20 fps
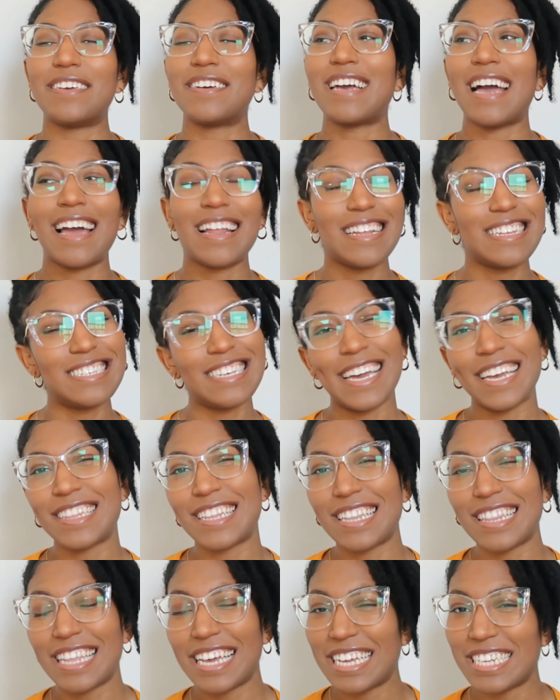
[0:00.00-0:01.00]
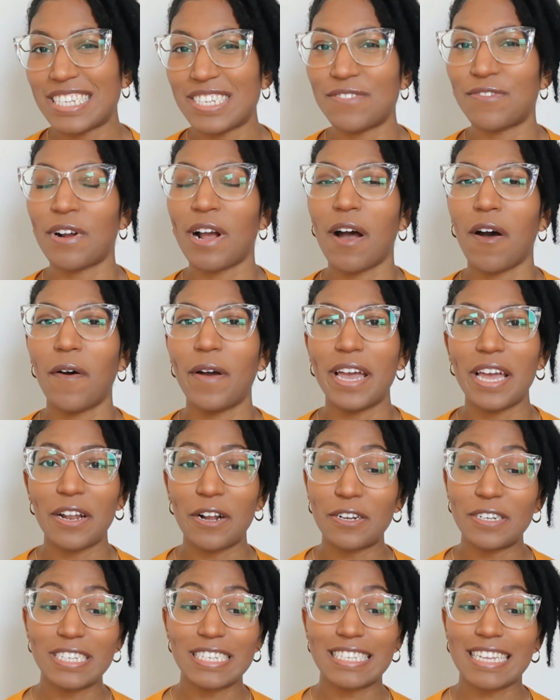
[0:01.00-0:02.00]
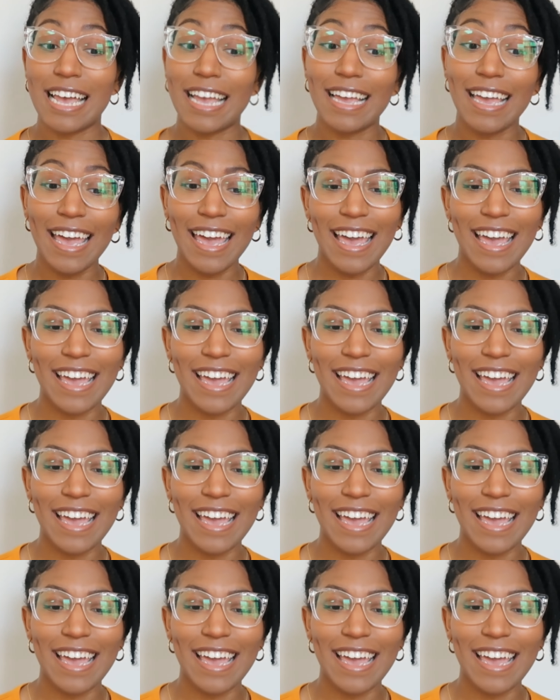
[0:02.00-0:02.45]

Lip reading: you kind of take the lazy route and are just like,